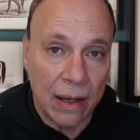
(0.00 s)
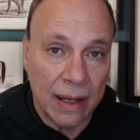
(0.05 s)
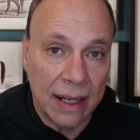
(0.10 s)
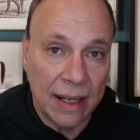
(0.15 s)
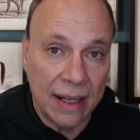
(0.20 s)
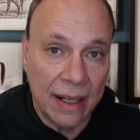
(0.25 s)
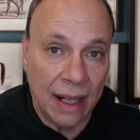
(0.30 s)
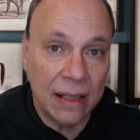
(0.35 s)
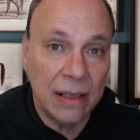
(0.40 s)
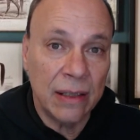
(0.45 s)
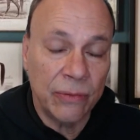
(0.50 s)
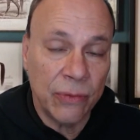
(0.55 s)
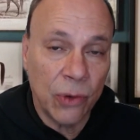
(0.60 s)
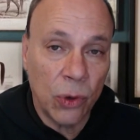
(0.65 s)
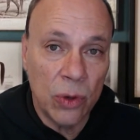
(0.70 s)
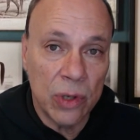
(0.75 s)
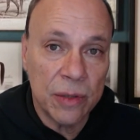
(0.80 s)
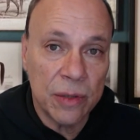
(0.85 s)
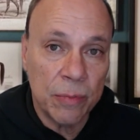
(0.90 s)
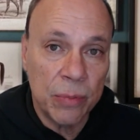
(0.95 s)
got to, of
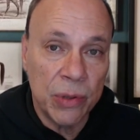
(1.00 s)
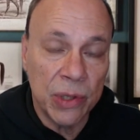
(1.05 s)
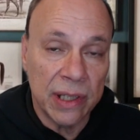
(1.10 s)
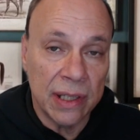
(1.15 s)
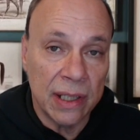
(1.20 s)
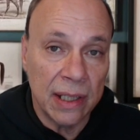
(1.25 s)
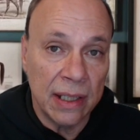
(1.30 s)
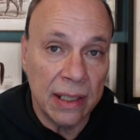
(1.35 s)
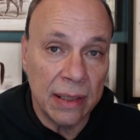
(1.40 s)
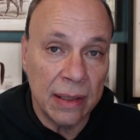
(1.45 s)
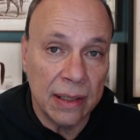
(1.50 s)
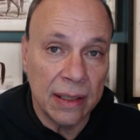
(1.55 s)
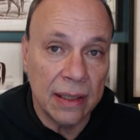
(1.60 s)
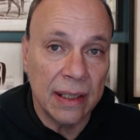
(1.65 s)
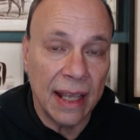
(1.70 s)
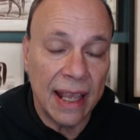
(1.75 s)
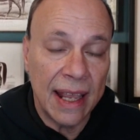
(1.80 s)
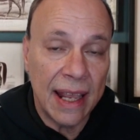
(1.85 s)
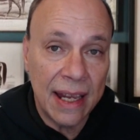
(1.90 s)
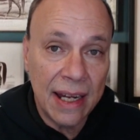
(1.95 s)
course, put the
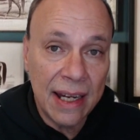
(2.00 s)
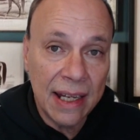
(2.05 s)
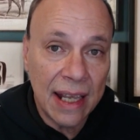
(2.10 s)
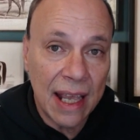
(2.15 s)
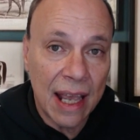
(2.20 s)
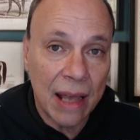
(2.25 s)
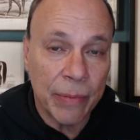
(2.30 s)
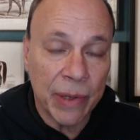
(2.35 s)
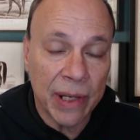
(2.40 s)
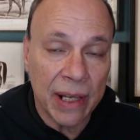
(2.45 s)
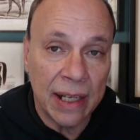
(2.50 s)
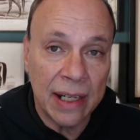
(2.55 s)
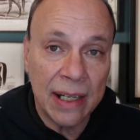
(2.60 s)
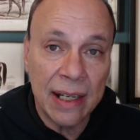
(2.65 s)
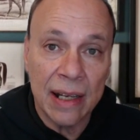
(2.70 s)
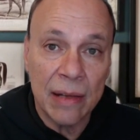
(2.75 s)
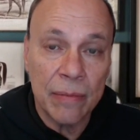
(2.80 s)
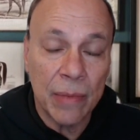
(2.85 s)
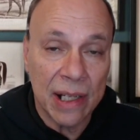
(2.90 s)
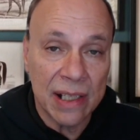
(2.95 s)
handicapping in
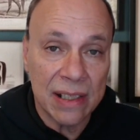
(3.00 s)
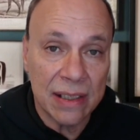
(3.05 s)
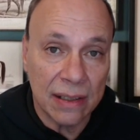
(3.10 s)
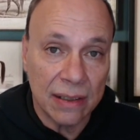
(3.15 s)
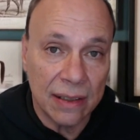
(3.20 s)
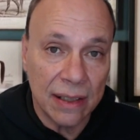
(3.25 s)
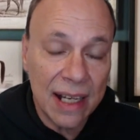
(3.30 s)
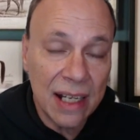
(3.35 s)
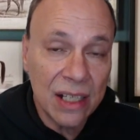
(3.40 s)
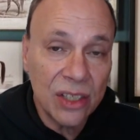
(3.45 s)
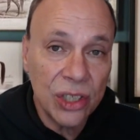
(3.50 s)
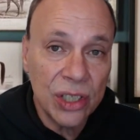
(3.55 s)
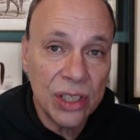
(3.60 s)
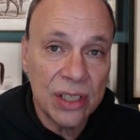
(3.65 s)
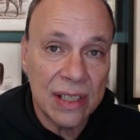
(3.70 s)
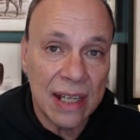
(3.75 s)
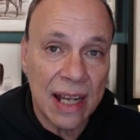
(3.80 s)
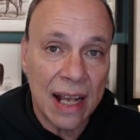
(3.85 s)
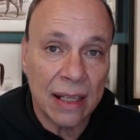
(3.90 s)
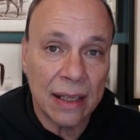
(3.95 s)
and get my
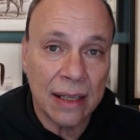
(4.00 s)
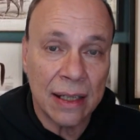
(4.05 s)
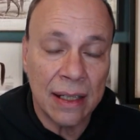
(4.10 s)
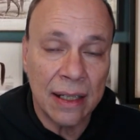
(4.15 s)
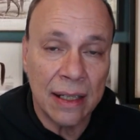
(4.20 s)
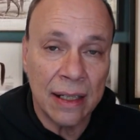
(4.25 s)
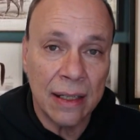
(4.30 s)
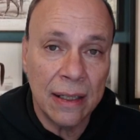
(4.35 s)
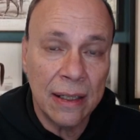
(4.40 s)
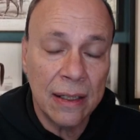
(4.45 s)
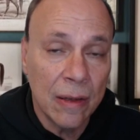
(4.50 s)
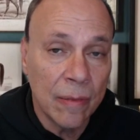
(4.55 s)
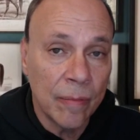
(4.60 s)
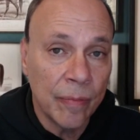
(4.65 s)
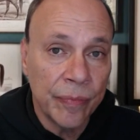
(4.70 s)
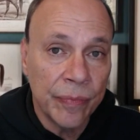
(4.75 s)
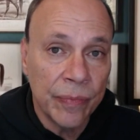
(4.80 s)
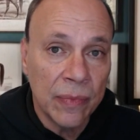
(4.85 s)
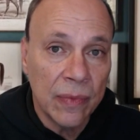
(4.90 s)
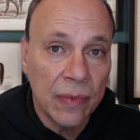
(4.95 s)
selections out there.
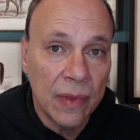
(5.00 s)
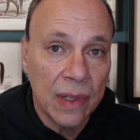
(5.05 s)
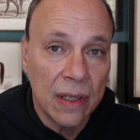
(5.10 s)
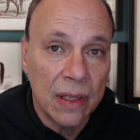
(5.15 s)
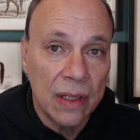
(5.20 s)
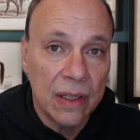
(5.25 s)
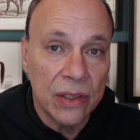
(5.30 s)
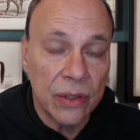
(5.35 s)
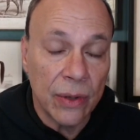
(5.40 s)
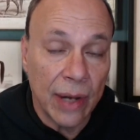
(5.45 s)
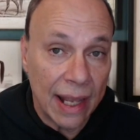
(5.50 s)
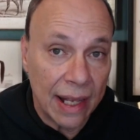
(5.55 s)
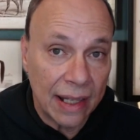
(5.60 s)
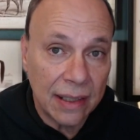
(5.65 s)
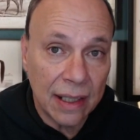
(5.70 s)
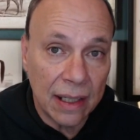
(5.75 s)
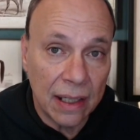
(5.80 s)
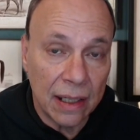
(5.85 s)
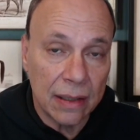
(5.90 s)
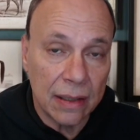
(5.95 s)
So I
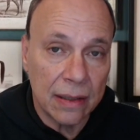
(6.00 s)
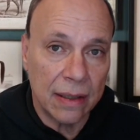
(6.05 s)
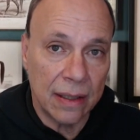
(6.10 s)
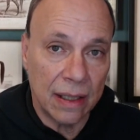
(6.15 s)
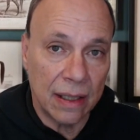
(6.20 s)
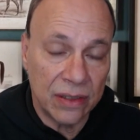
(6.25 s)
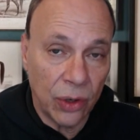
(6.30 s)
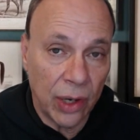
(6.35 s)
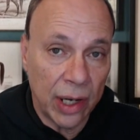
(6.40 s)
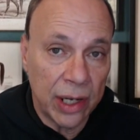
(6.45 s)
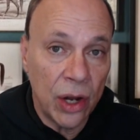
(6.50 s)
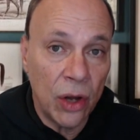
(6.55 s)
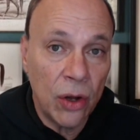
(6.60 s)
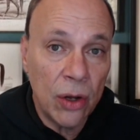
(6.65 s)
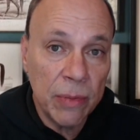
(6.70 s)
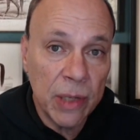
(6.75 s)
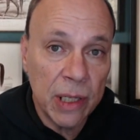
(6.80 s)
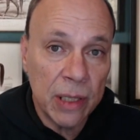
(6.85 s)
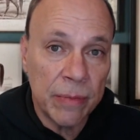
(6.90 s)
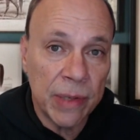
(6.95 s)
know
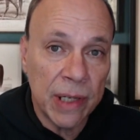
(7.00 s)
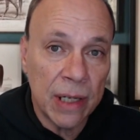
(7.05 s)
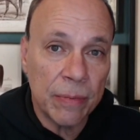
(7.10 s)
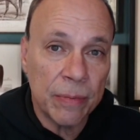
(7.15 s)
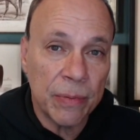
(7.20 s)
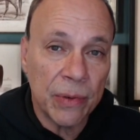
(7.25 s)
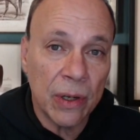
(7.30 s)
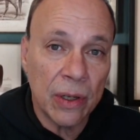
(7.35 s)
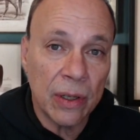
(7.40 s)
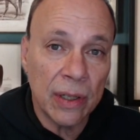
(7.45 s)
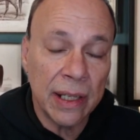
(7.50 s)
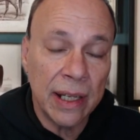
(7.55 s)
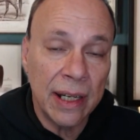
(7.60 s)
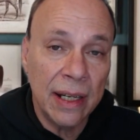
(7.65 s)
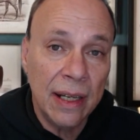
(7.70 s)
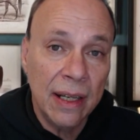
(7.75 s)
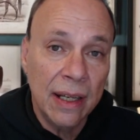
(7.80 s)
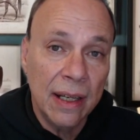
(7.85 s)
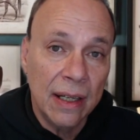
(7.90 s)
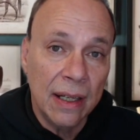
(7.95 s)
I'm going to be up
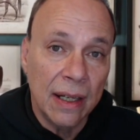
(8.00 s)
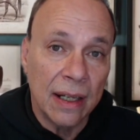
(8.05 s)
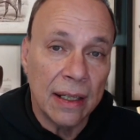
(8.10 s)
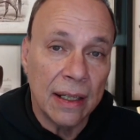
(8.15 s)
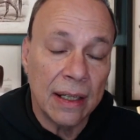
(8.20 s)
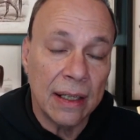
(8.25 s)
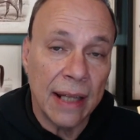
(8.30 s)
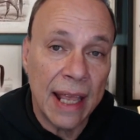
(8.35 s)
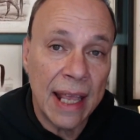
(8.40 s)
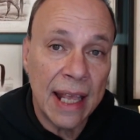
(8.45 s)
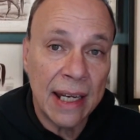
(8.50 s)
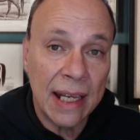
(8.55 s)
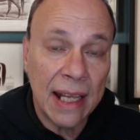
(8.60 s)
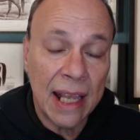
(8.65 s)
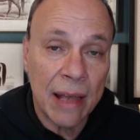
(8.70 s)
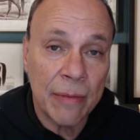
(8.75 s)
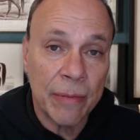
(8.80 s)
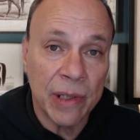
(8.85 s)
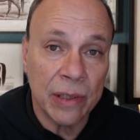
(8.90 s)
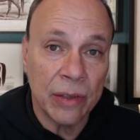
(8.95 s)
early
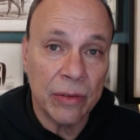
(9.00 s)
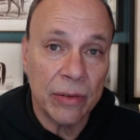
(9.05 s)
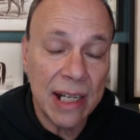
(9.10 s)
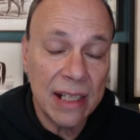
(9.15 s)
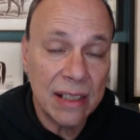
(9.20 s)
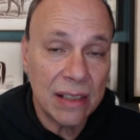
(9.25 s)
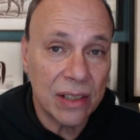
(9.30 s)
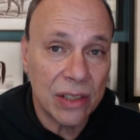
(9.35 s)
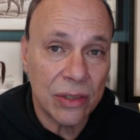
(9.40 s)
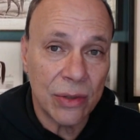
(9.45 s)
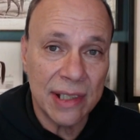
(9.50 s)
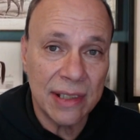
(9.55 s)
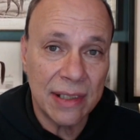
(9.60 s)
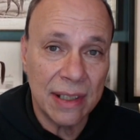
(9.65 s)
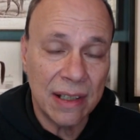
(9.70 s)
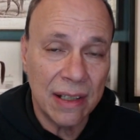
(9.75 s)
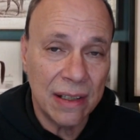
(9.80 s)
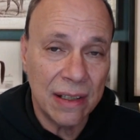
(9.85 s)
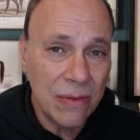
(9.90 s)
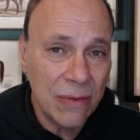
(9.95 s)
handicapping the races. So I
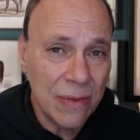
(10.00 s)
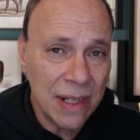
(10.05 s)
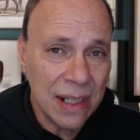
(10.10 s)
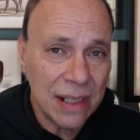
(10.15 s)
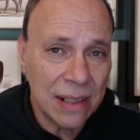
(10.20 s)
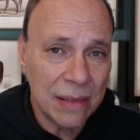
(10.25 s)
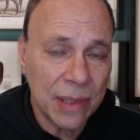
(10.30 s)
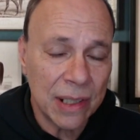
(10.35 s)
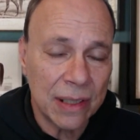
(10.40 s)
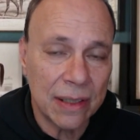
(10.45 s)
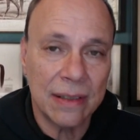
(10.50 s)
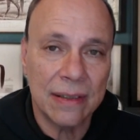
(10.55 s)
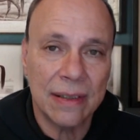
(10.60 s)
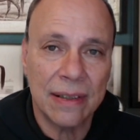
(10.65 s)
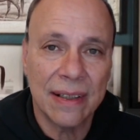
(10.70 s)
said, you know what? I'm going to